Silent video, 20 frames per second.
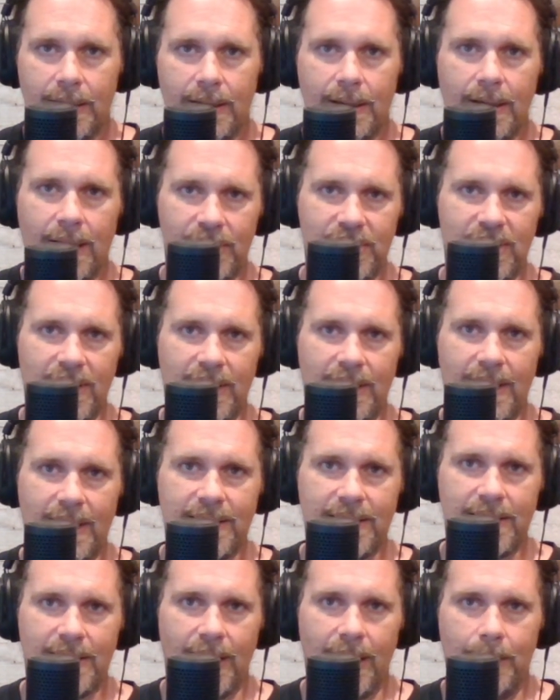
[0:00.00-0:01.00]
I'll see you
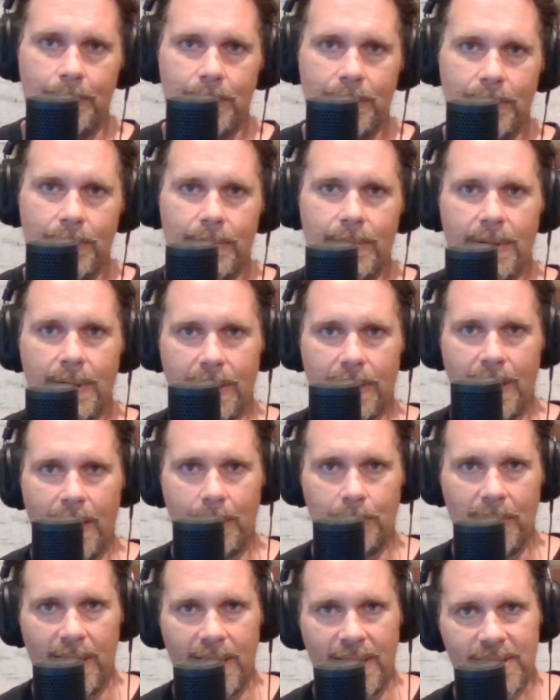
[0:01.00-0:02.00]
next time. God
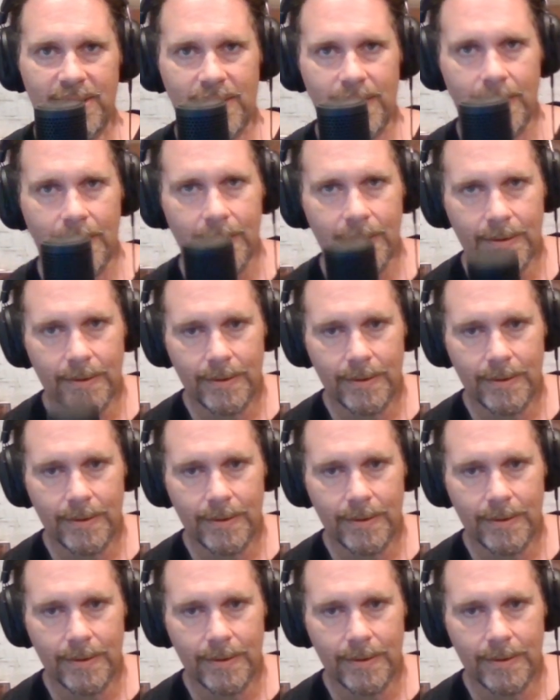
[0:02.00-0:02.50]
bless.